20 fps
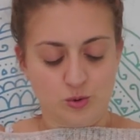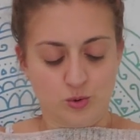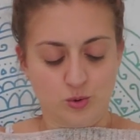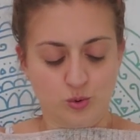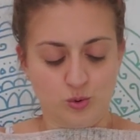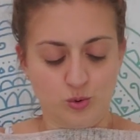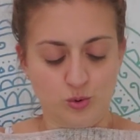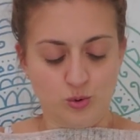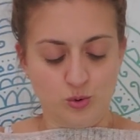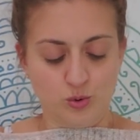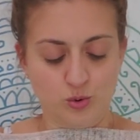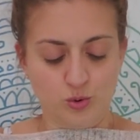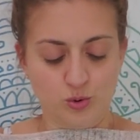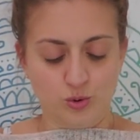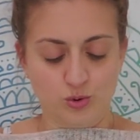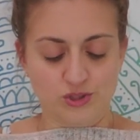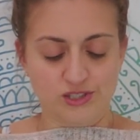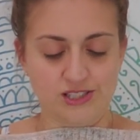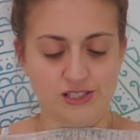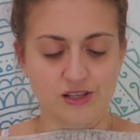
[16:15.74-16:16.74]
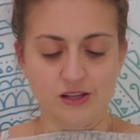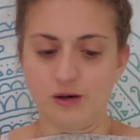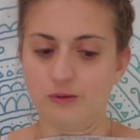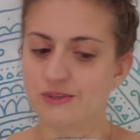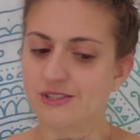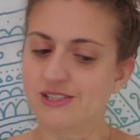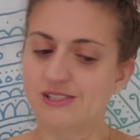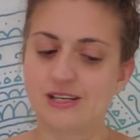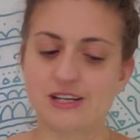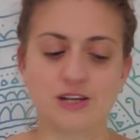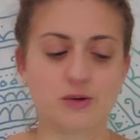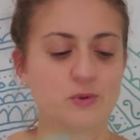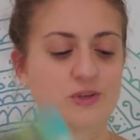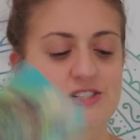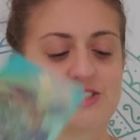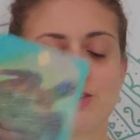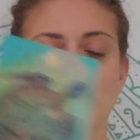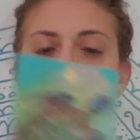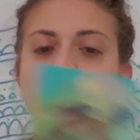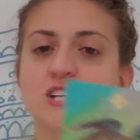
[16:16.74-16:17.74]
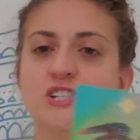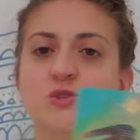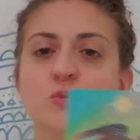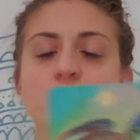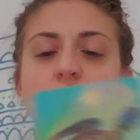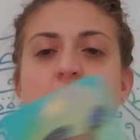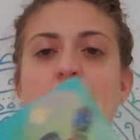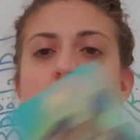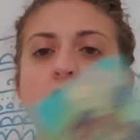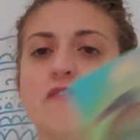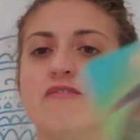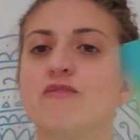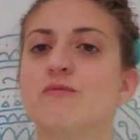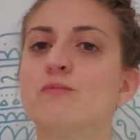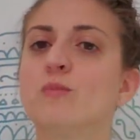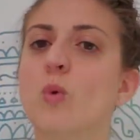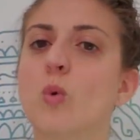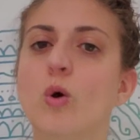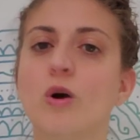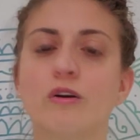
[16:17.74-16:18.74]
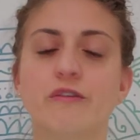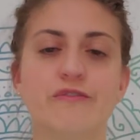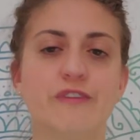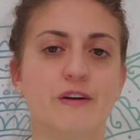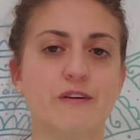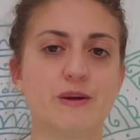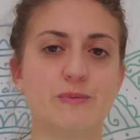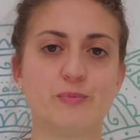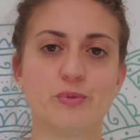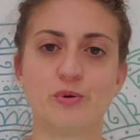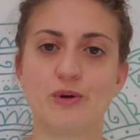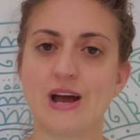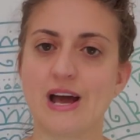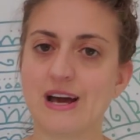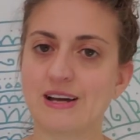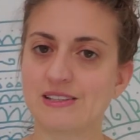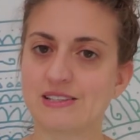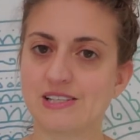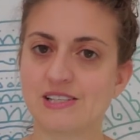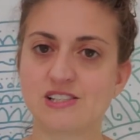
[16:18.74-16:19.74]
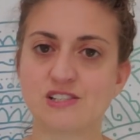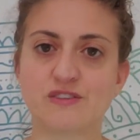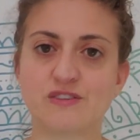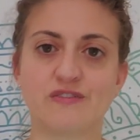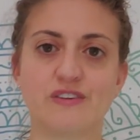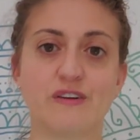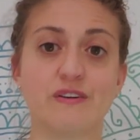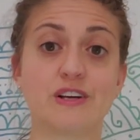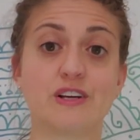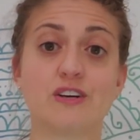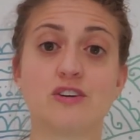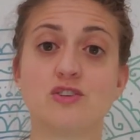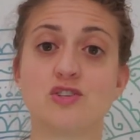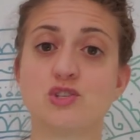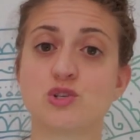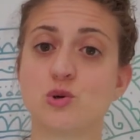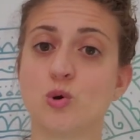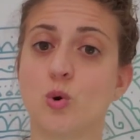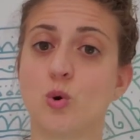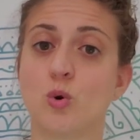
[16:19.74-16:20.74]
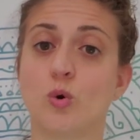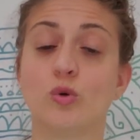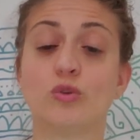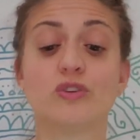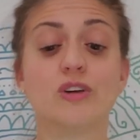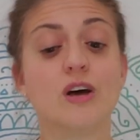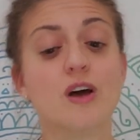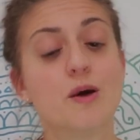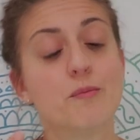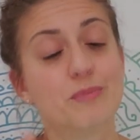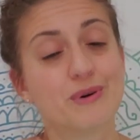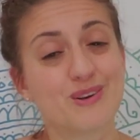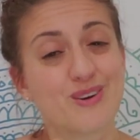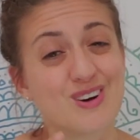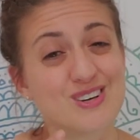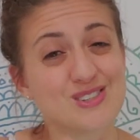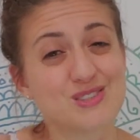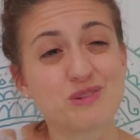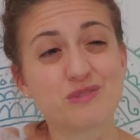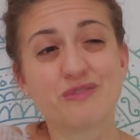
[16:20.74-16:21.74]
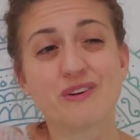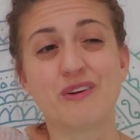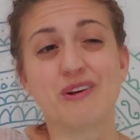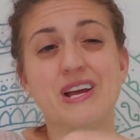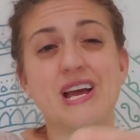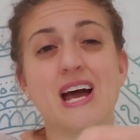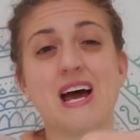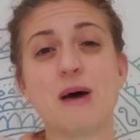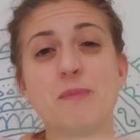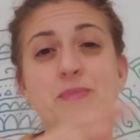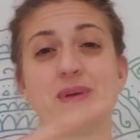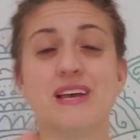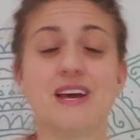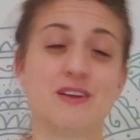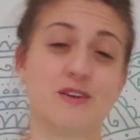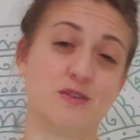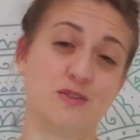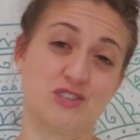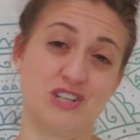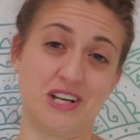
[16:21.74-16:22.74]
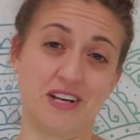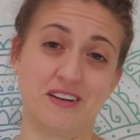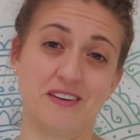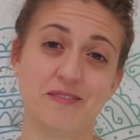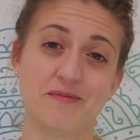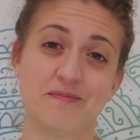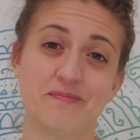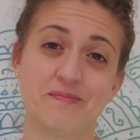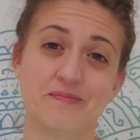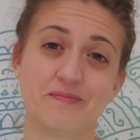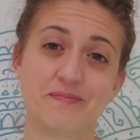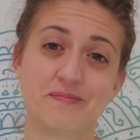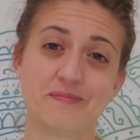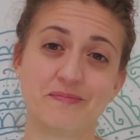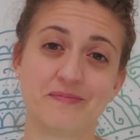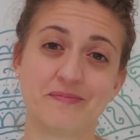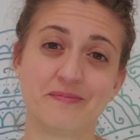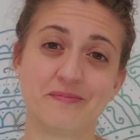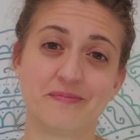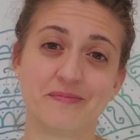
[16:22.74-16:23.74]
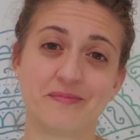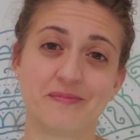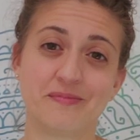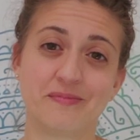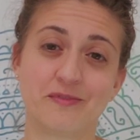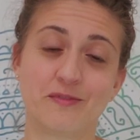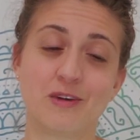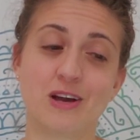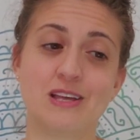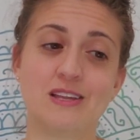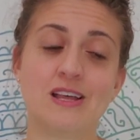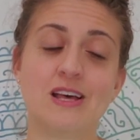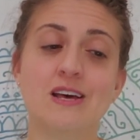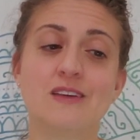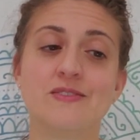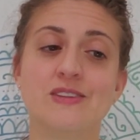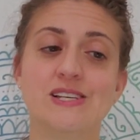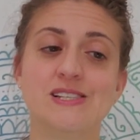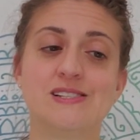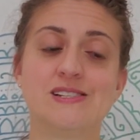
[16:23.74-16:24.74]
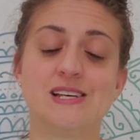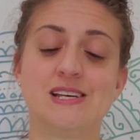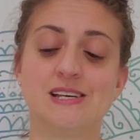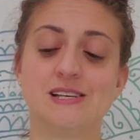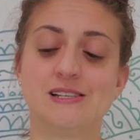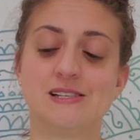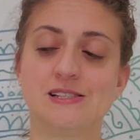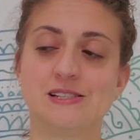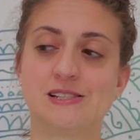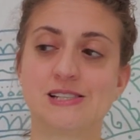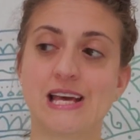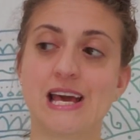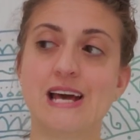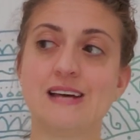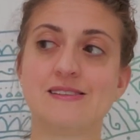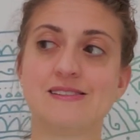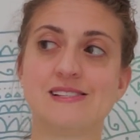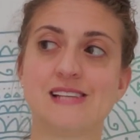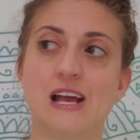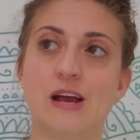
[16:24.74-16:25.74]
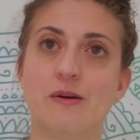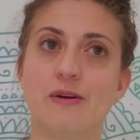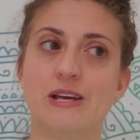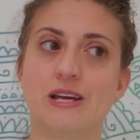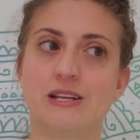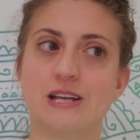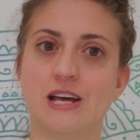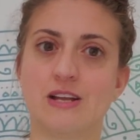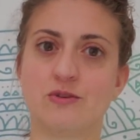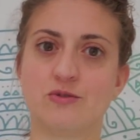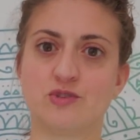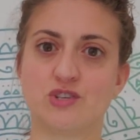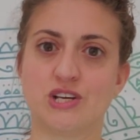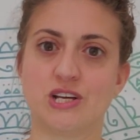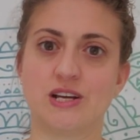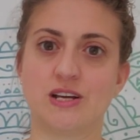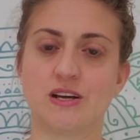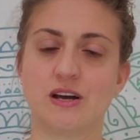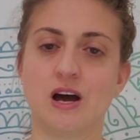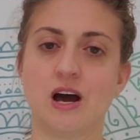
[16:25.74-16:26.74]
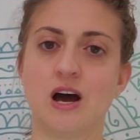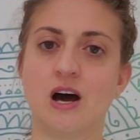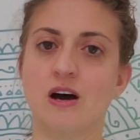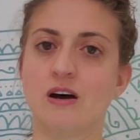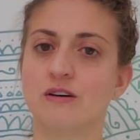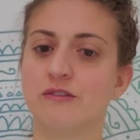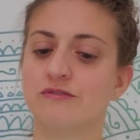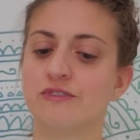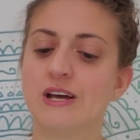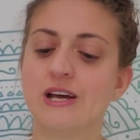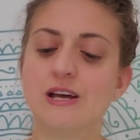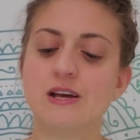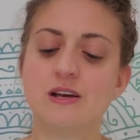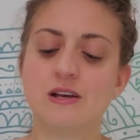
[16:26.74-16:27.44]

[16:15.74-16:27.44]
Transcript: Ooh, slow and steady wins the race. We have more very practiced, very controlled, but also very happy energy. Right? This is Cancerian energy of